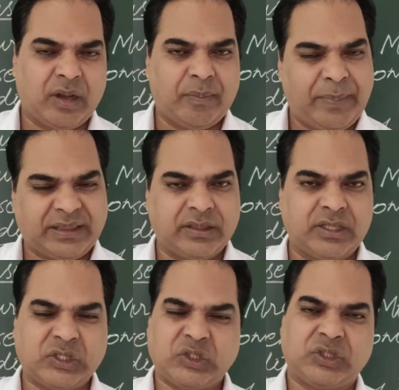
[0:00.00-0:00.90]

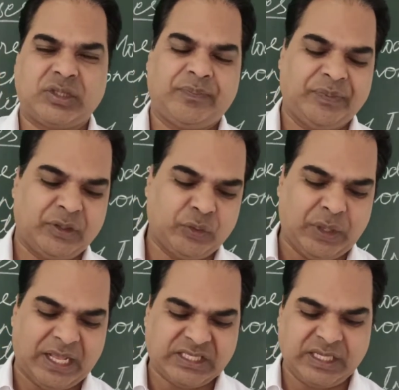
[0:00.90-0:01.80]
methods to
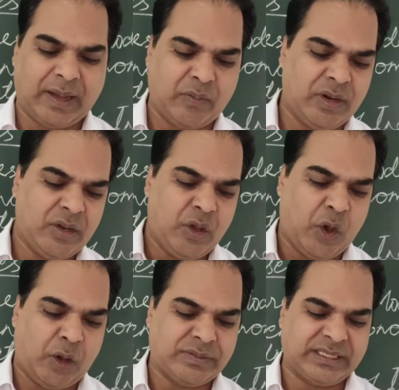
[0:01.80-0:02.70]
achieve our
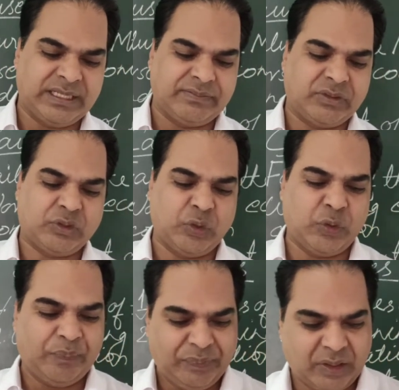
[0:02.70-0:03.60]
objectives.
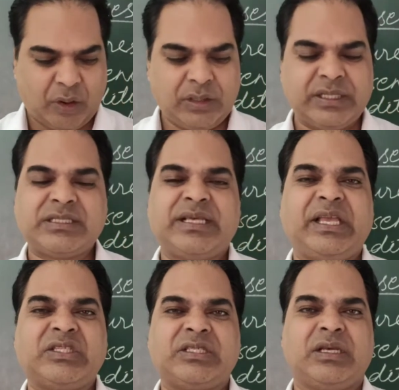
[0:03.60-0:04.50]
So all these
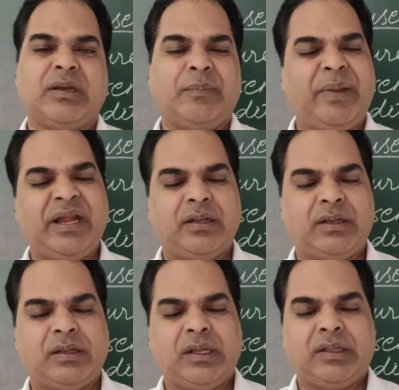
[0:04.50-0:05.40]
things made
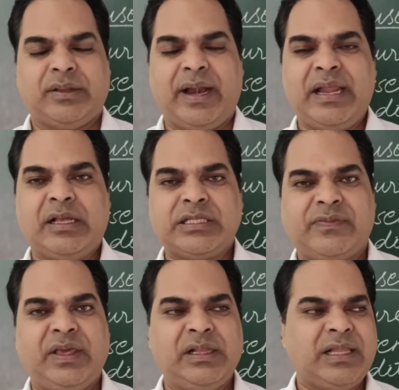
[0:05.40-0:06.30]
the radicals
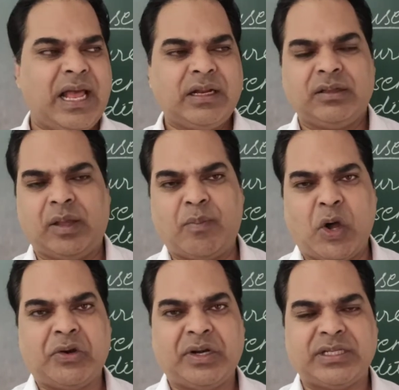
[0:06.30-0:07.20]
feel that the
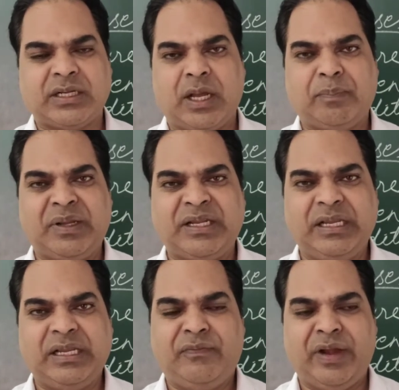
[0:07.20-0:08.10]
moderates had
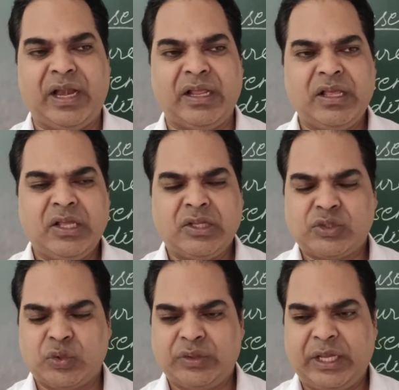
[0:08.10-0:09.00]
completely failed.
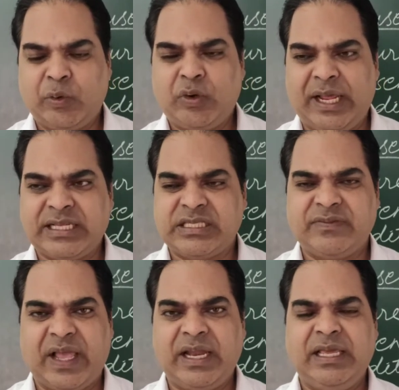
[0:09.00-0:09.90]
So they could not
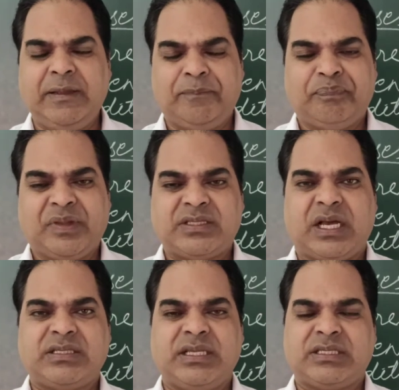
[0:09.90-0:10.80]
achieve any
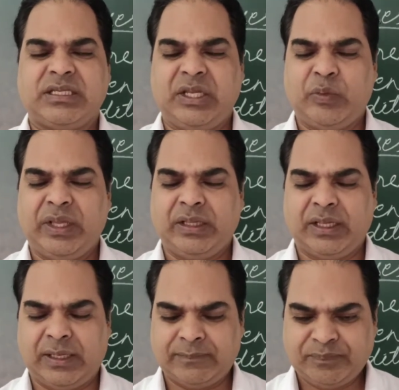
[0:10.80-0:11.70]
success during
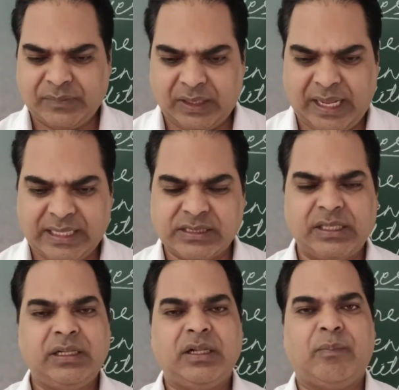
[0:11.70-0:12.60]
the
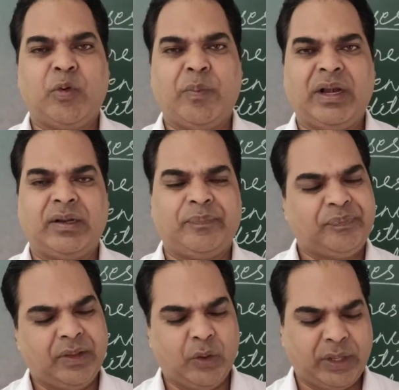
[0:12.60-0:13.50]
national movement.
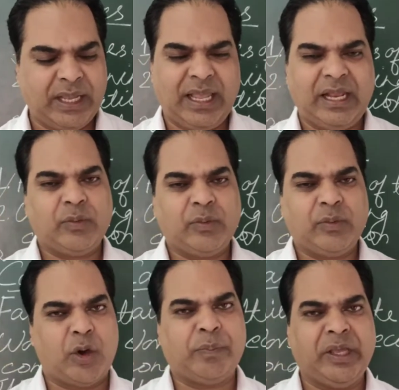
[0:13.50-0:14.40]
Okay, it was
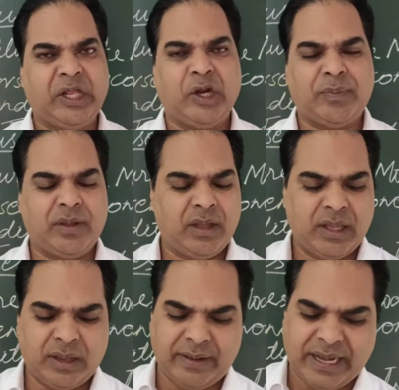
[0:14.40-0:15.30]
the opinion of the
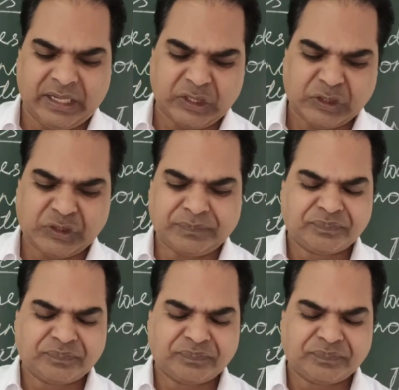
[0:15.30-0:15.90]
radicals.